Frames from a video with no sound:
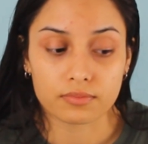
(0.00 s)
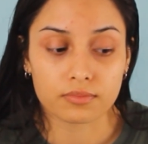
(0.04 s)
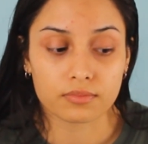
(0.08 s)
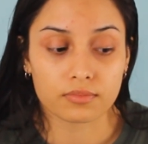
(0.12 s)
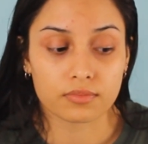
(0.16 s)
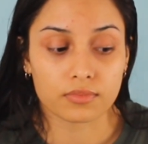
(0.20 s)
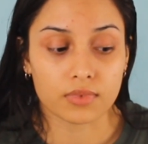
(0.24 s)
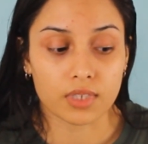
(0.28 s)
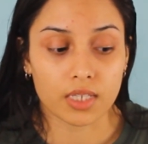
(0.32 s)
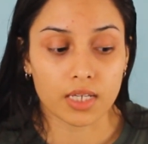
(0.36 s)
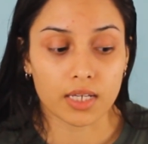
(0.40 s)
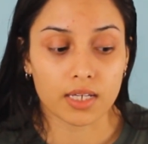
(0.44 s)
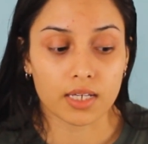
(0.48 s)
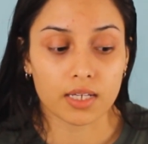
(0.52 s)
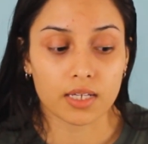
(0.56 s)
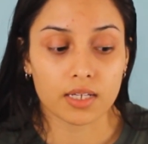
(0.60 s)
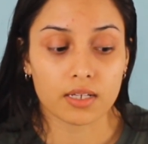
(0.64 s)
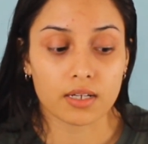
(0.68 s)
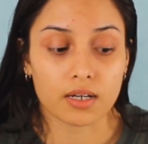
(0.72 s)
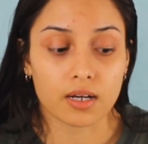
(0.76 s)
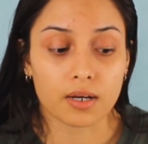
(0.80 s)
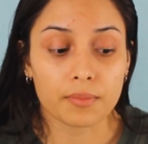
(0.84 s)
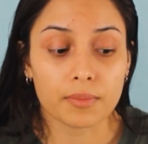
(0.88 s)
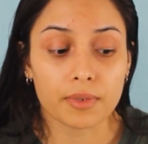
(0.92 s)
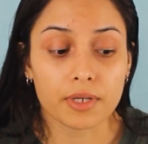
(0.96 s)
they
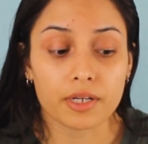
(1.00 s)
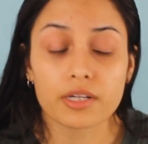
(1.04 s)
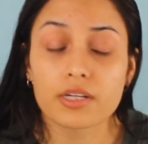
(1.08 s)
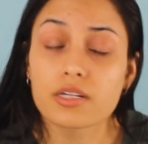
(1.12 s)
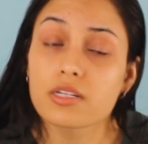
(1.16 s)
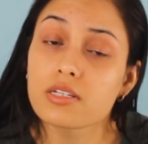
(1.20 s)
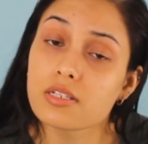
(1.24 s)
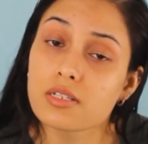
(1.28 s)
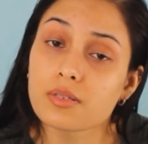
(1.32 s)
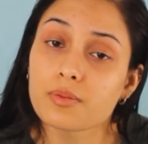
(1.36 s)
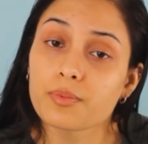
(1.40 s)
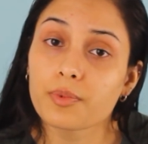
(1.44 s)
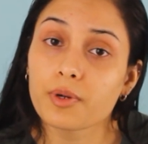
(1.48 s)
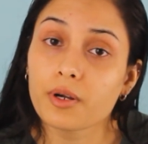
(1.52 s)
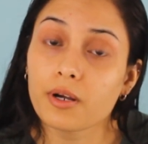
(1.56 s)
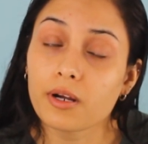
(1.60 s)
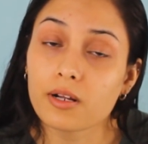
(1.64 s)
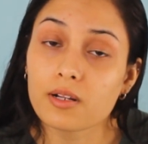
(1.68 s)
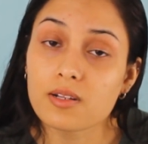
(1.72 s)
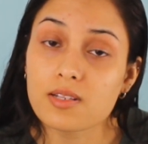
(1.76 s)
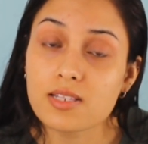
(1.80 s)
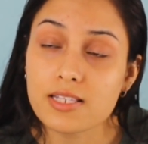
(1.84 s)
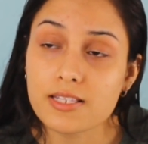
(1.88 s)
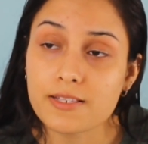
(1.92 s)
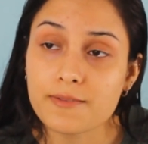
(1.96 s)
got married somewhere
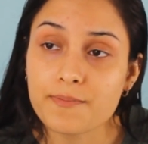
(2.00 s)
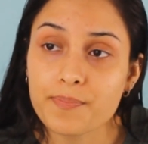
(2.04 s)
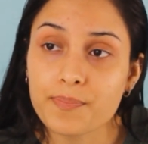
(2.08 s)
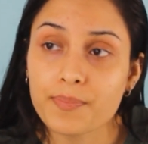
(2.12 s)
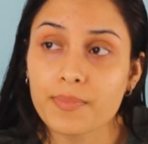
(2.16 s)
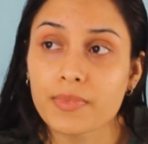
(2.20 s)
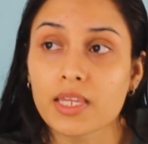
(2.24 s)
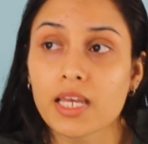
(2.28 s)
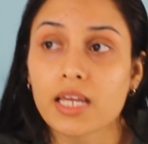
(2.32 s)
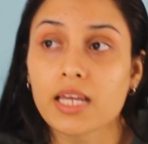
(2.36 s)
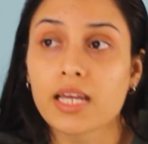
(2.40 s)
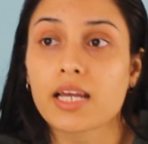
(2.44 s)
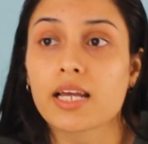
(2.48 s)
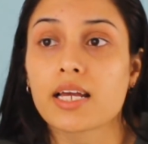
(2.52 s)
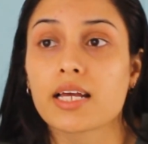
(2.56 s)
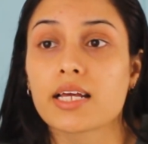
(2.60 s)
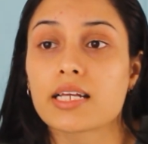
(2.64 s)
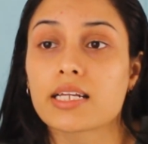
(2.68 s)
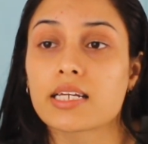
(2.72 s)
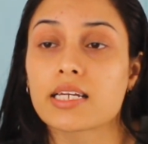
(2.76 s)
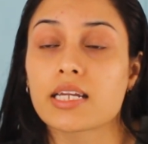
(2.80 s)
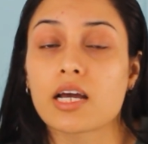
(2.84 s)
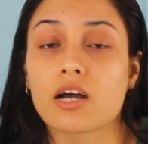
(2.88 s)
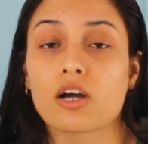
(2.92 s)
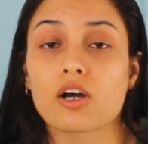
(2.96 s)
else.
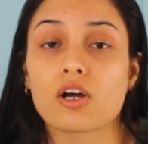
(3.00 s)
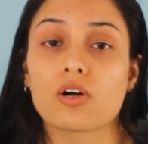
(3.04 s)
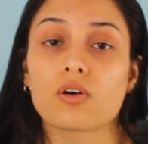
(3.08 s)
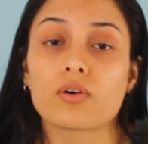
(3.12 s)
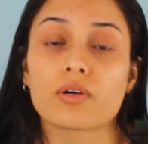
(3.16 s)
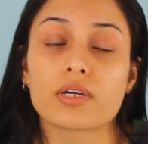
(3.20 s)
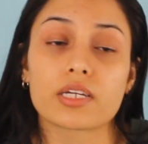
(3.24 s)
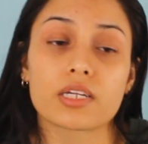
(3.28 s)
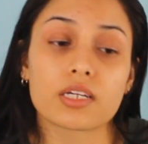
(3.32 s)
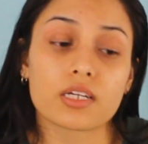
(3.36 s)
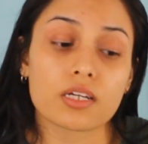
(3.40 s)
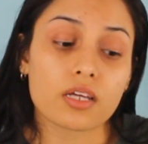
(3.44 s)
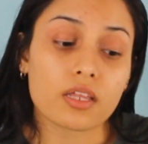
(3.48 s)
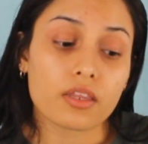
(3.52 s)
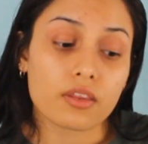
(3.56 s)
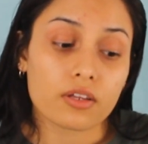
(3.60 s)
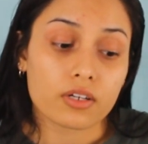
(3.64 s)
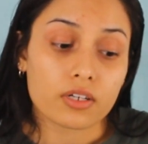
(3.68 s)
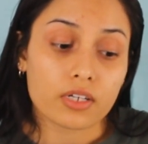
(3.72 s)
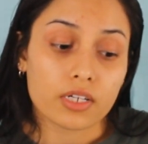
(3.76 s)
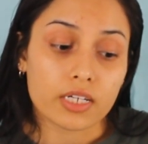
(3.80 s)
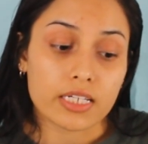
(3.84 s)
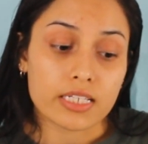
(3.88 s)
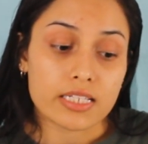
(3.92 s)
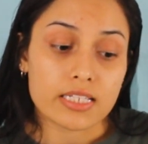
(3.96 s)
Now, in
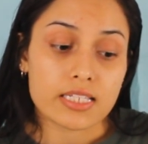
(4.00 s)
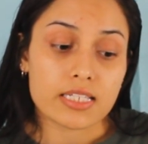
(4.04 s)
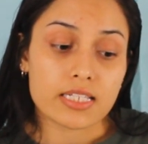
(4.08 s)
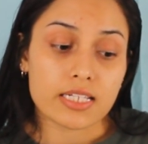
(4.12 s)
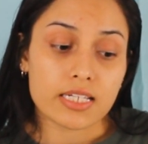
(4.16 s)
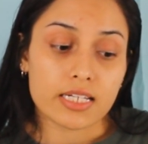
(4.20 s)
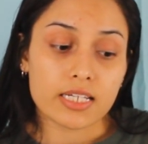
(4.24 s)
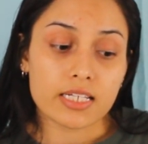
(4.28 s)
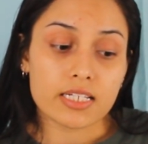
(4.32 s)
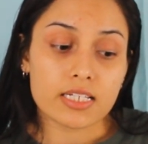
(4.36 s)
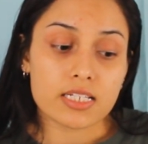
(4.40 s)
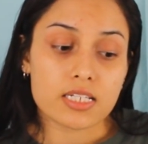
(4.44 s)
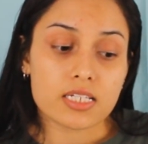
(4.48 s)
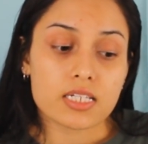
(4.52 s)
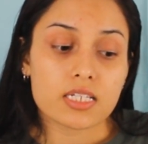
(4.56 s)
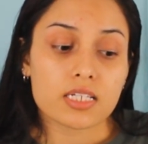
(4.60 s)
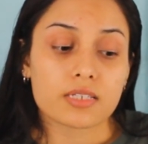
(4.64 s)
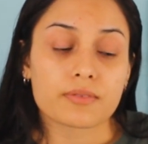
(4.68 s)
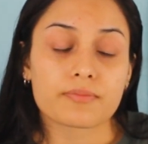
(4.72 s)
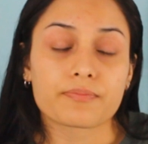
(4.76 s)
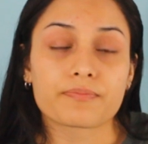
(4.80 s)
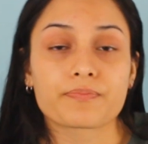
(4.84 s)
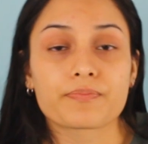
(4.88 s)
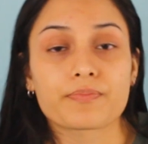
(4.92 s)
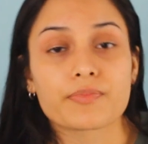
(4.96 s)
another incident,
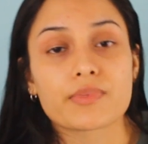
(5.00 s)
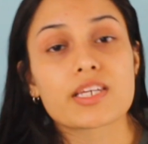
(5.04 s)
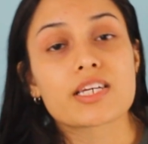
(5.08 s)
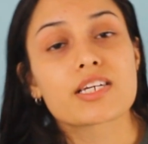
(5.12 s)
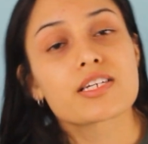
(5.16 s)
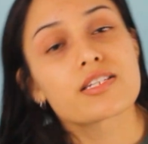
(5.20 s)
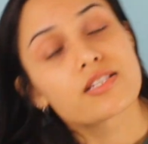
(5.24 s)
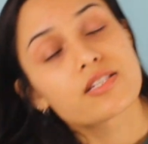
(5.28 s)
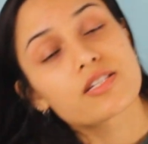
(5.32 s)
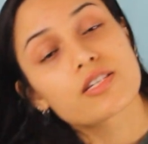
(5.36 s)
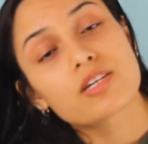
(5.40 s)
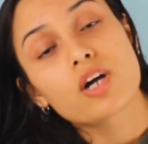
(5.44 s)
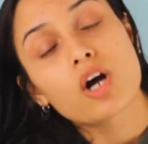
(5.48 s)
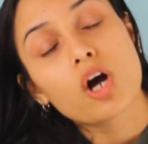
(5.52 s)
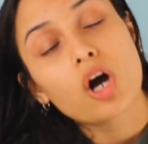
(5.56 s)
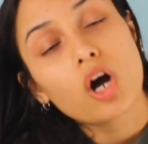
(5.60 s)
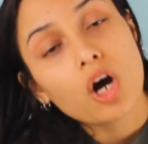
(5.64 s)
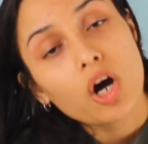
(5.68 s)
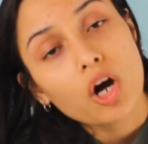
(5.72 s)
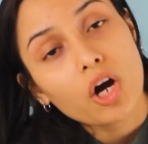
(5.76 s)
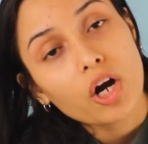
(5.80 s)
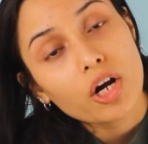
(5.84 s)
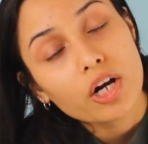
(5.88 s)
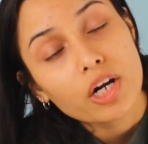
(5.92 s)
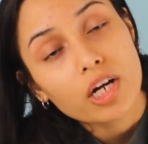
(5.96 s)
his
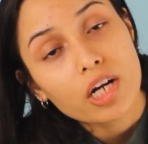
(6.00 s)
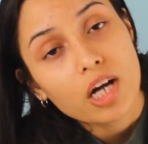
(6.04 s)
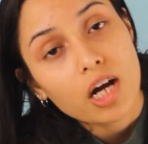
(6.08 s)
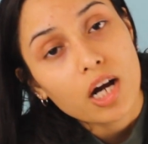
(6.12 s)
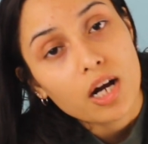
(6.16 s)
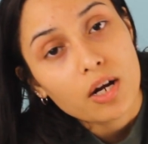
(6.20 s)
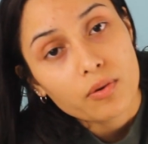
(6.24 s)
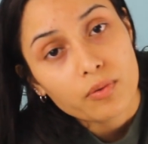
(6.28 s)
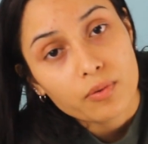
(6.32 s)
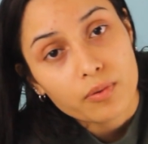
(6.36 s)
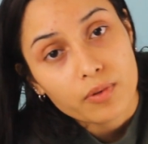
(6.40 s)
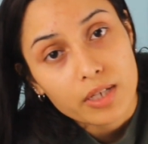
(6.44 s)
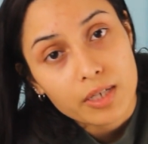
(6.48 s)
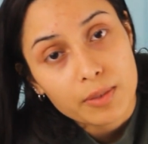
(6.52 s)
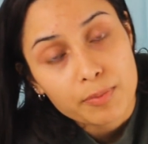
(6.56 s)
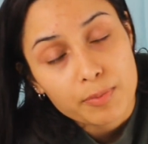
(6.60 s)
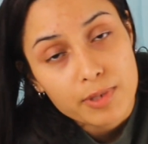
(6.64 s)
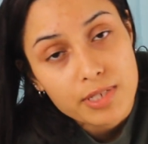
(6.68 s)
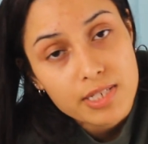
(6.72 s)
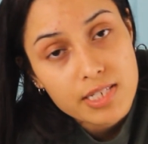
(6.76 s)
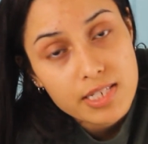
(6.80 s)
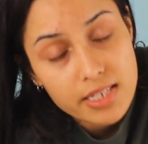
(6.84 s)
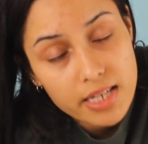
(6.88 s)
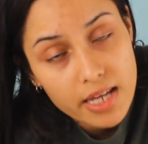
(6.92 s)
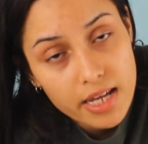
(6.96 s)
car got
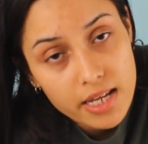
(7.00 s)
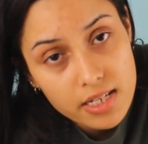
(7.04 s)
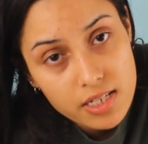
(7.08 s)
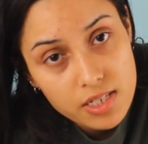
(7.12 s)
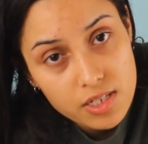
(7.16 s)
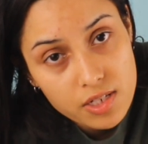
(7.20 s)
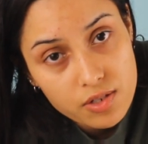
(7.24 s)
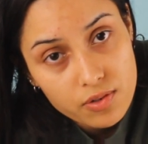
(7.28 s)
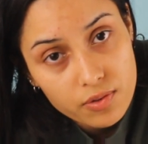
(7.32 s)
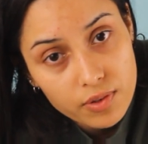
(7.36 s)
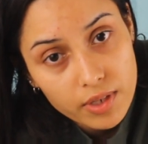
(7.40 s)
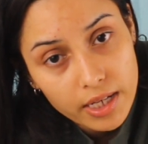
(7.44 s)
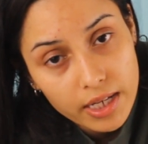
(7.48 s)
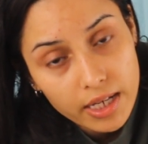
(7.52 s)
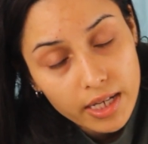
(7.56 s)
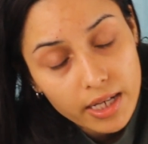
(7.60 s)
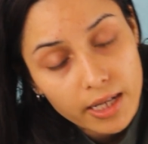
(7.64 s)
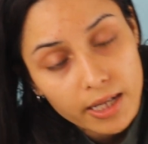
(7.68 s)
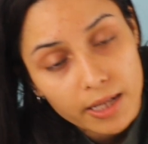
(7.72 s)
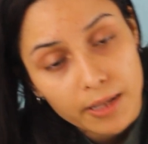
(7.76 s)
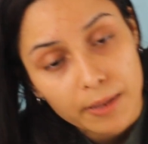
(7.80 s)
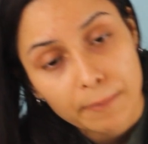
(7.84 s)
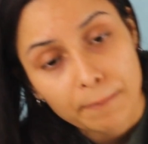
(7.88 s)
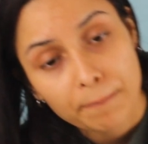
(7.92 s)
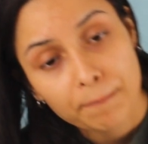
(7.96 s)
repossessed,
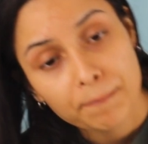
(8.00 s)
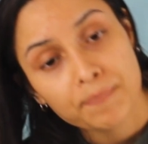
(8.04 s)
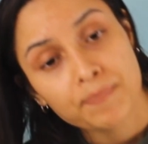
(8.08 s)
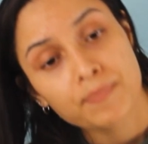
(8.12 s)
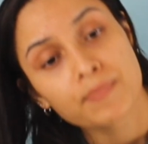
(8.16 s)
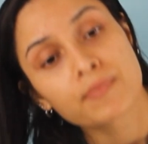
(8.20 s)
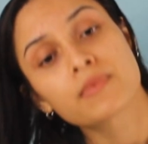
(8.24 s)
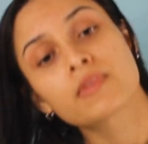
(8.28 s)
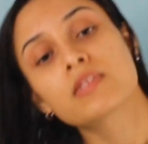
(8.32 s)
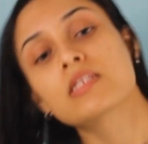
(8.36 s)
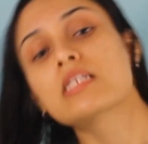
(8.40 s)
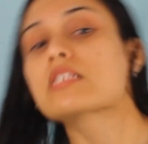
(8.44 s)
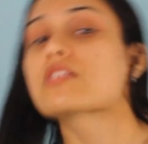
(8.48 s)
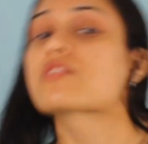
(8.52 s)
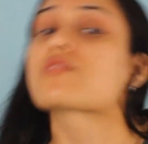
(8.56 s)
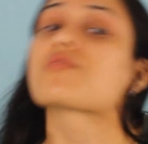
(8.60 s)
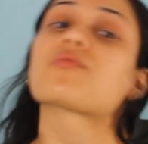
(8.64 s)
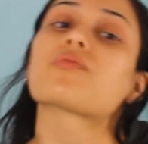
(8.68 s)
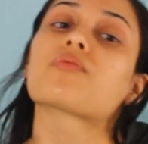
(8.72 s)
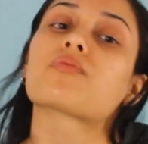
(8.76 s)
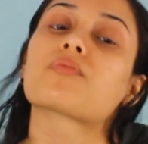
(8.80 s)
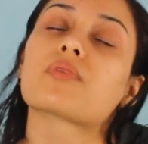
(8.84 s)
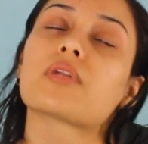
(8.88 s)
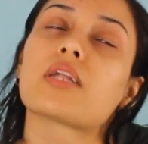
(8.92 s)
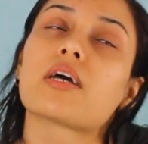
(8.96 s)
okay?
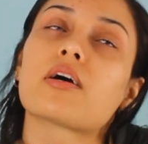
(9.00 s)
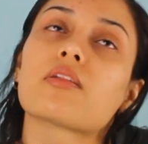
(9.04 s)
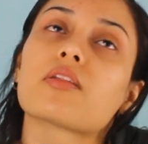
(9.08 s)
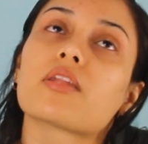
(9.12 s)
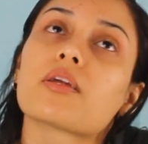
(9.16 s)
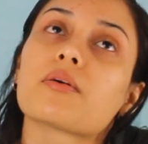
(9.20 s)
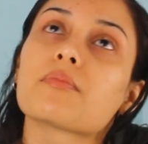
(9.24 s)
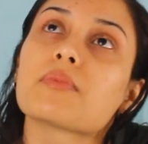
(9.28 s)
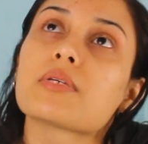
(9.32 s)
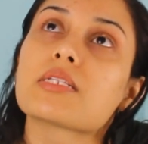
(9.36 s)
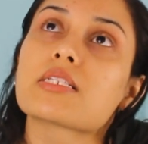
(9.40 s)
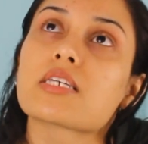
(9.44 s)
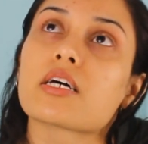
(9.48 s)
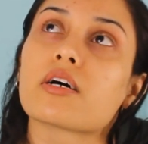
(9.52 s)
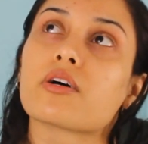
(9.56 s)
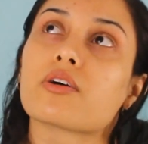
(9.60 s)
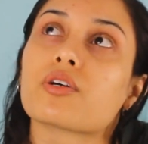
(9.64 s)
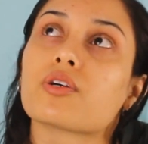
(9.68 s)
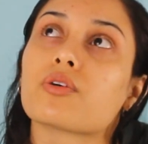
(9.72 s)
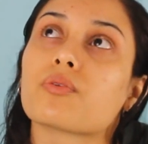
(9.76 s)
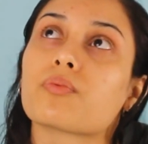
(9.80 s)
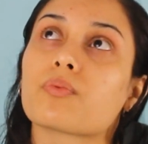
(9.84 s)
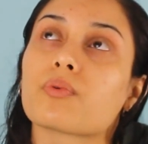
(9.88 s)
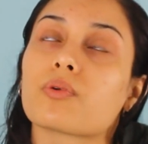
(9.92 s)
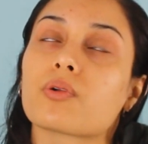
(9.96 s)
So, now let me tell
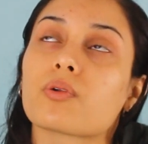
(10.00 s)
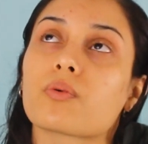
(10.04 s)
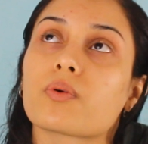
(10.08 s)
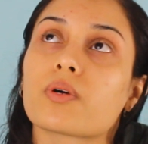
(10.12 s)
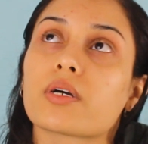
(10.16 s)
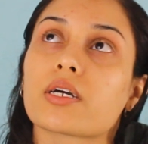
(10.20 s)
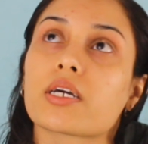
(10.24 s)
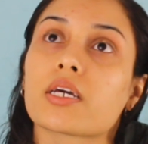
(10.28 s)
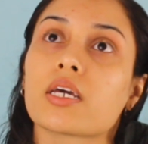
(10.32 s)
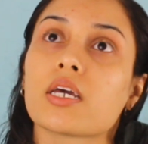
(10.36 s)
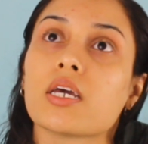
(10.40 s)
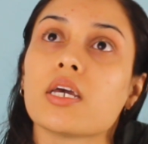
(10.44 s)
you real quick.